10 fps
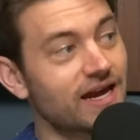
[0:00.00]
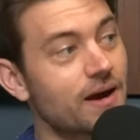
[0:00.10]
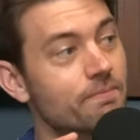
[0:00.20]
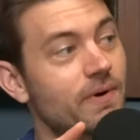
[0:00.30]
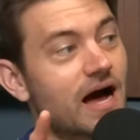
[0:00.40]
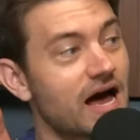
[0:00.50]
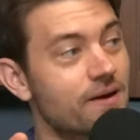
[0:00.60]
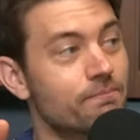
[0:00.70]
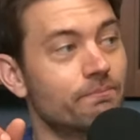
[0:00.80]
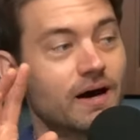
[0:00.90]
And
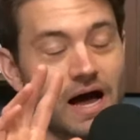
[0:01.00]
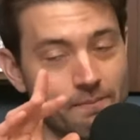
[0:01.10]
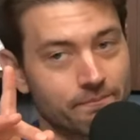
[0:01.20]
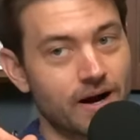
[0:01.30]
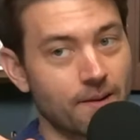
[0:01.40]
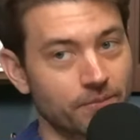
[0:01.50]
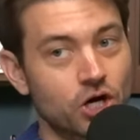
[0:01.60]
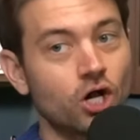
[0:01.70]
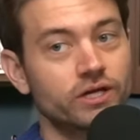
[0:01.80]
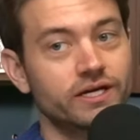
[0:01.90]

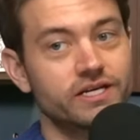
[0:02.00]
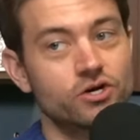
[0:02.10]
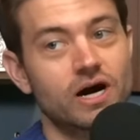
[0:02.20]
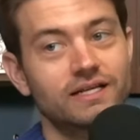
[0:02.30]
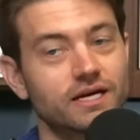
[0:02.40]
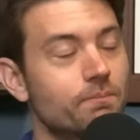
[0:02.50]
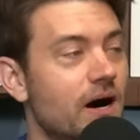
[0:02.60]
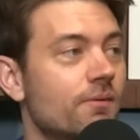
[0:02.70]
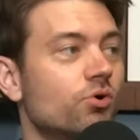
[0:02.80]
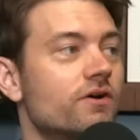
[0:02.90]
I'm calling it here. I think
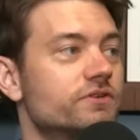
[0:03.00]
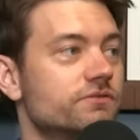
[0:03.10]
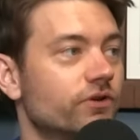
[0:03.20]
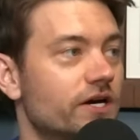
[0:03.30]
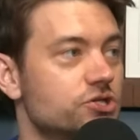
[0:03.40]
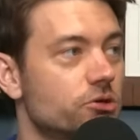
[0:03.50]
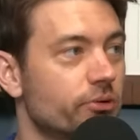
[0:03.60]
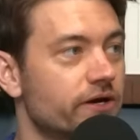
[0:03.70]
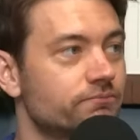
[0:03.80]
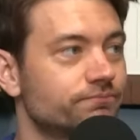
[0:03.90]
mob wife is a flash in
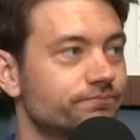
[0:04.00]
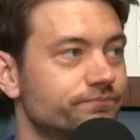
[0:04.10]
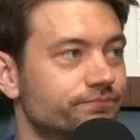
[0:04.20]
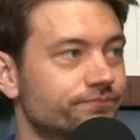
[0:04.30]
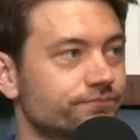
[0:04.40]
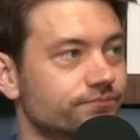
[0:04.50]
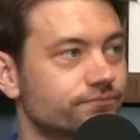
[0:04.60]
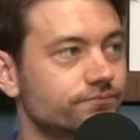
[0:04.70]
the pan. Mob